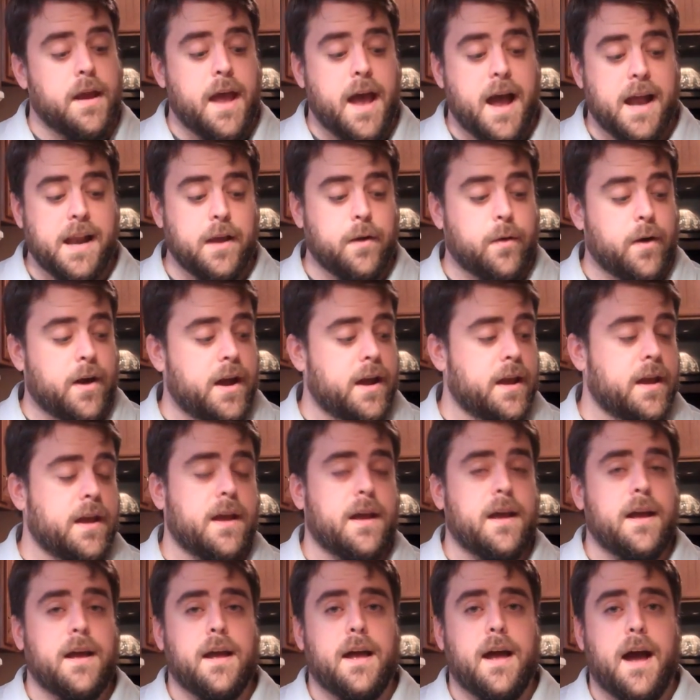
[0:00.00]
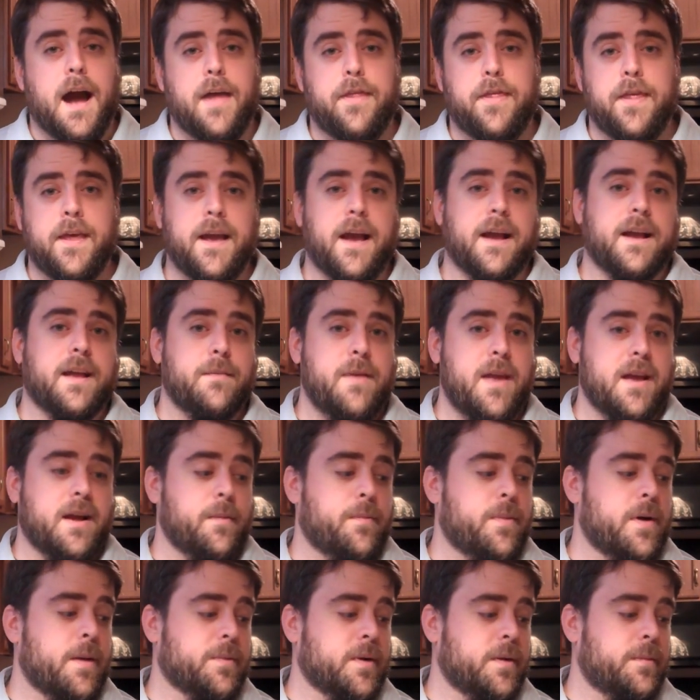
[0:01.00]
Anyway, I think I can make a
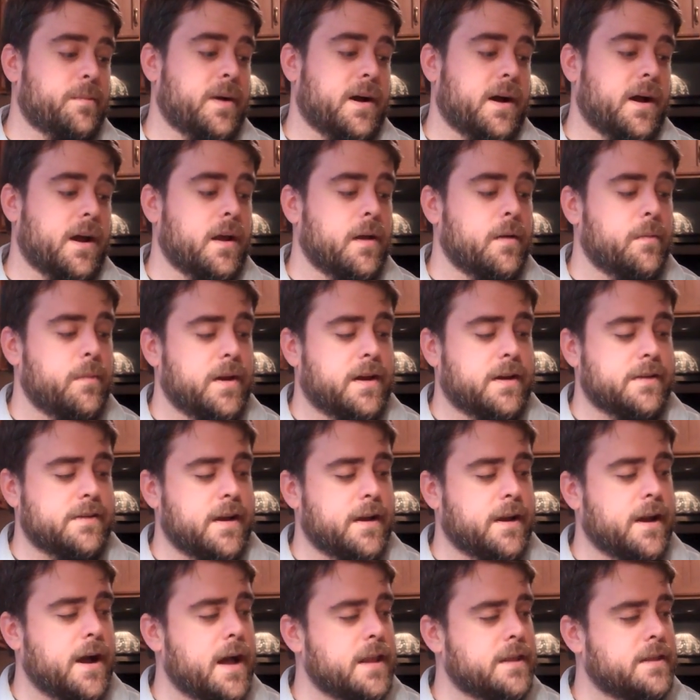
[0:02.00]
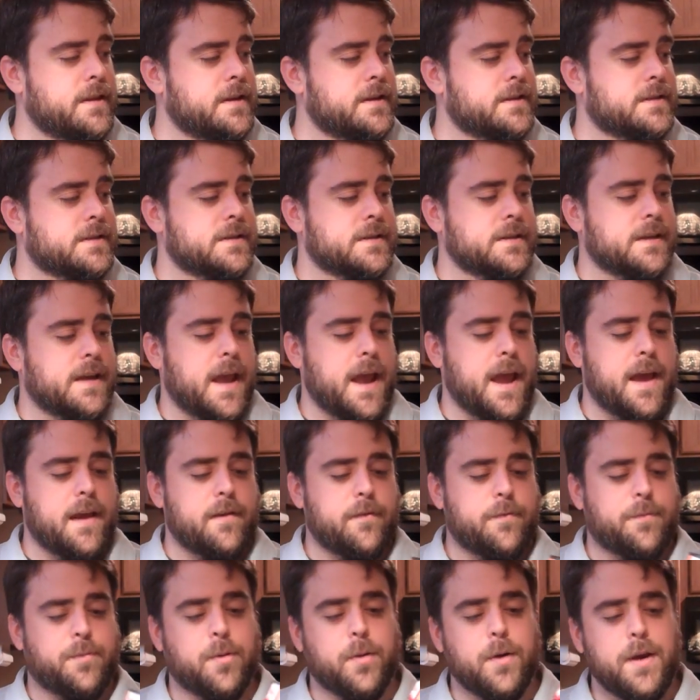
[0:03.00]
pumpkin pie because I got this can
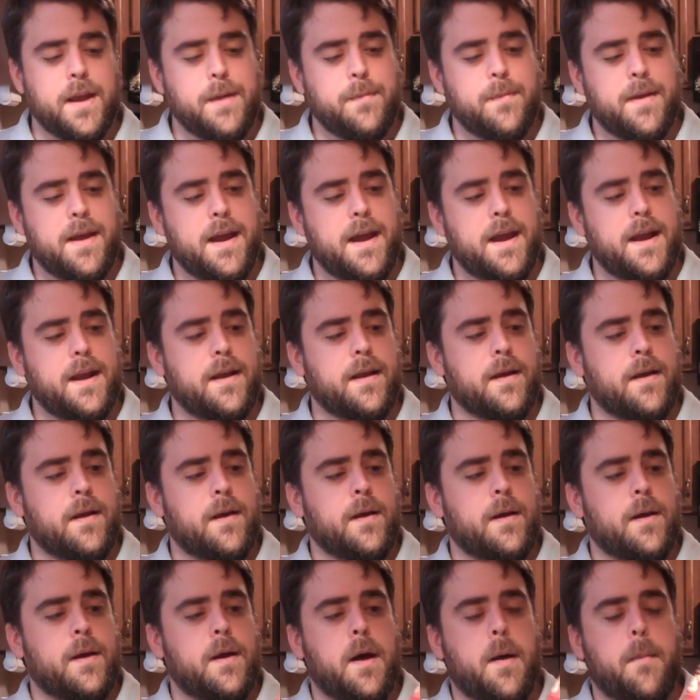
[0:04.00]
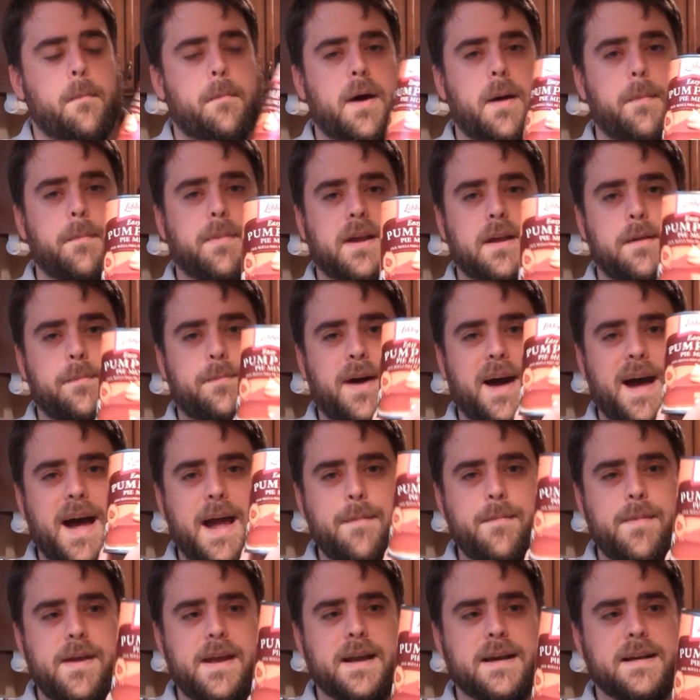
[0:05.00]
of pre-made pumpkin
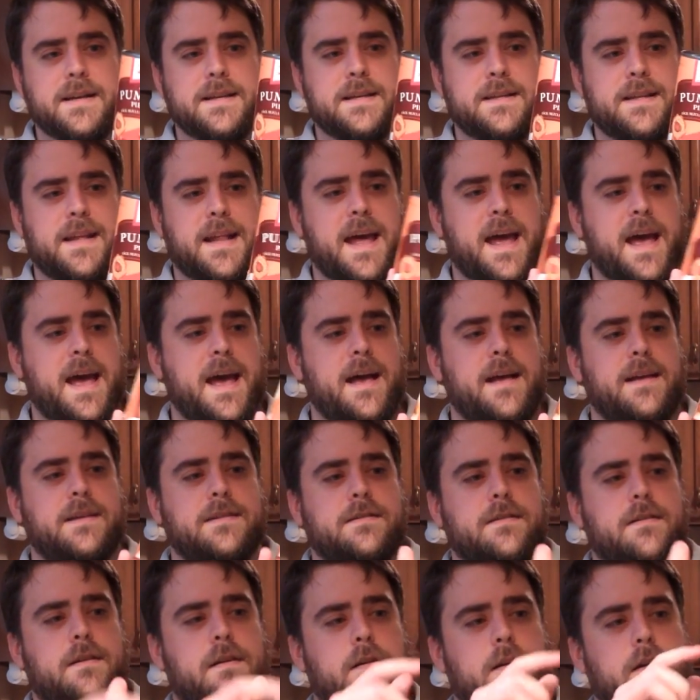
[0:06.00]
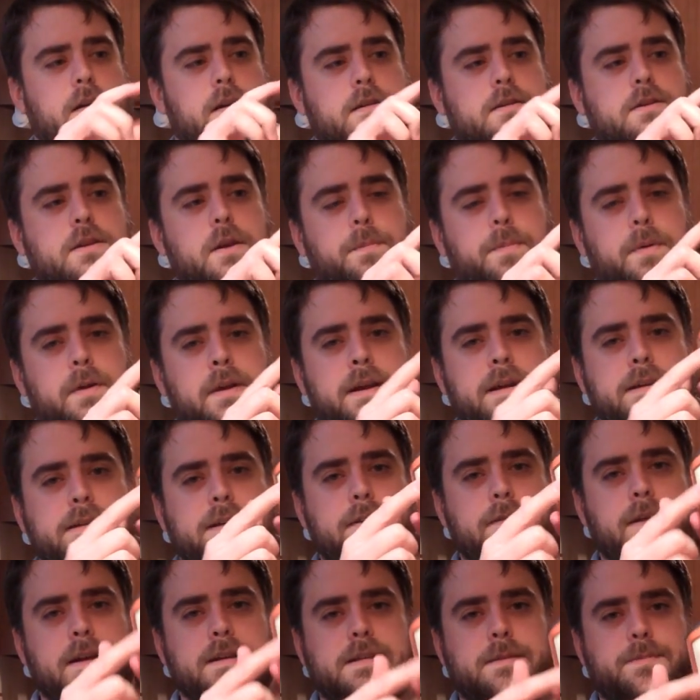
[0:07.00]
pie mix that has a super
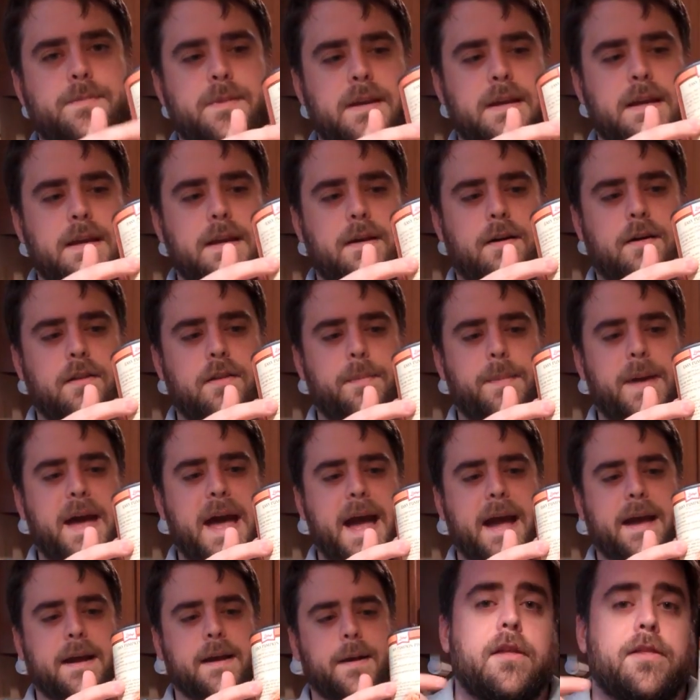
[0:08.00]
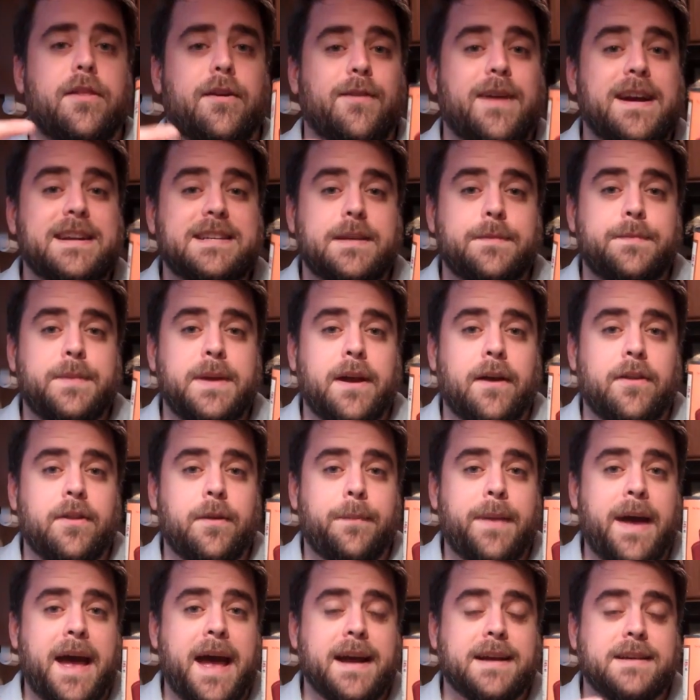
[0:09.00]
easy recipe on the back. The recipe on the
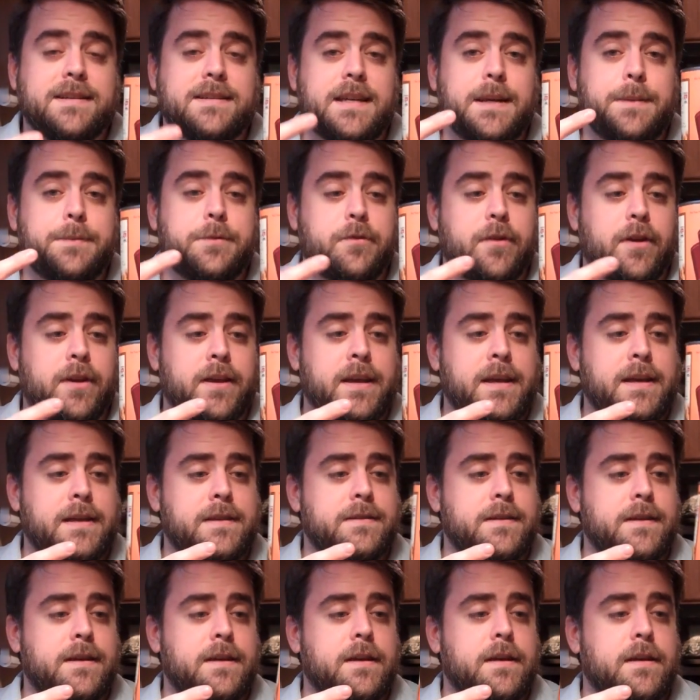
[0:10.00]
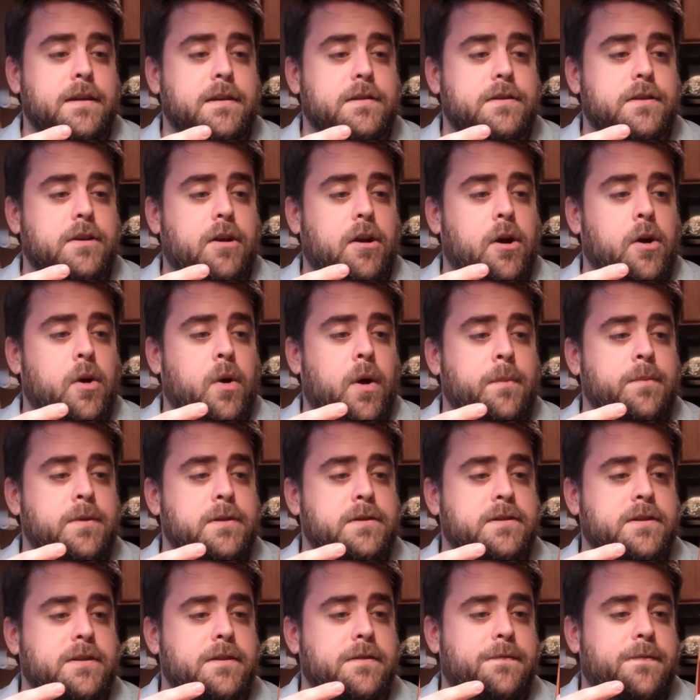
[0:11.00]
back seems really easy, so I'm
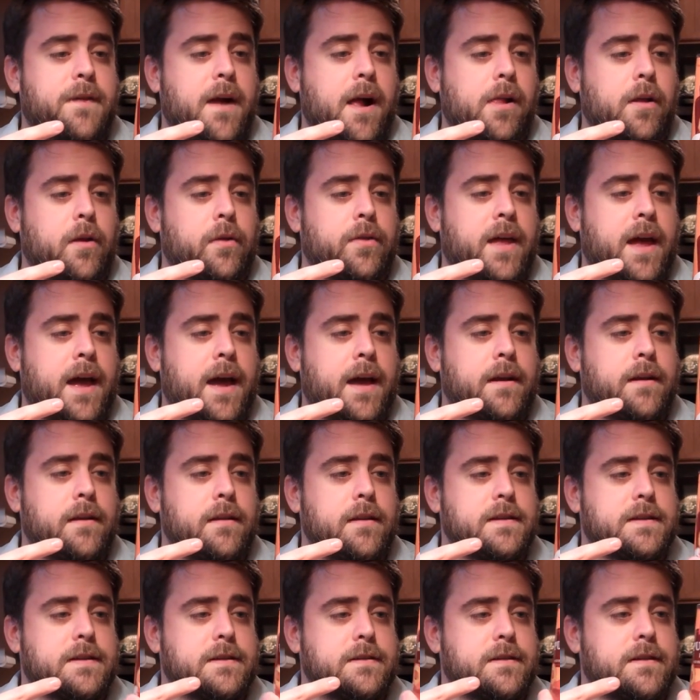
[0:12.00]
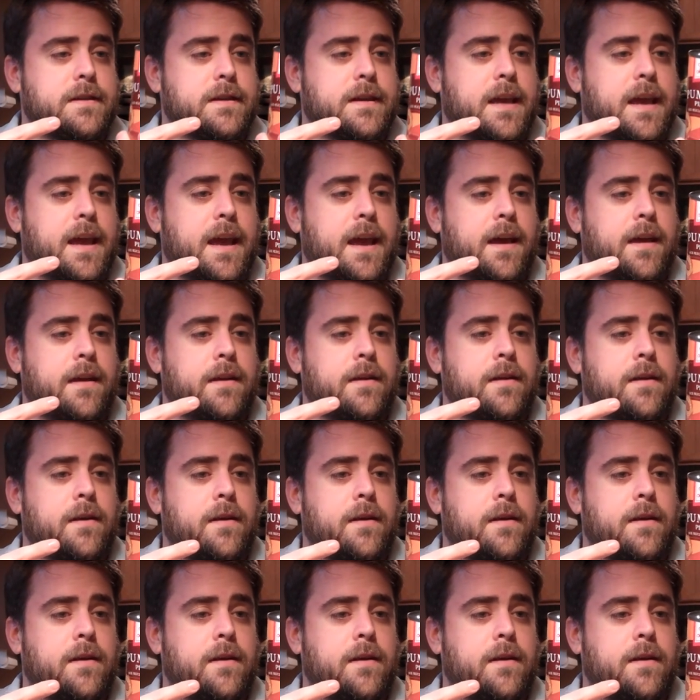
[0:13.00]
just going to follow that and listen to the can.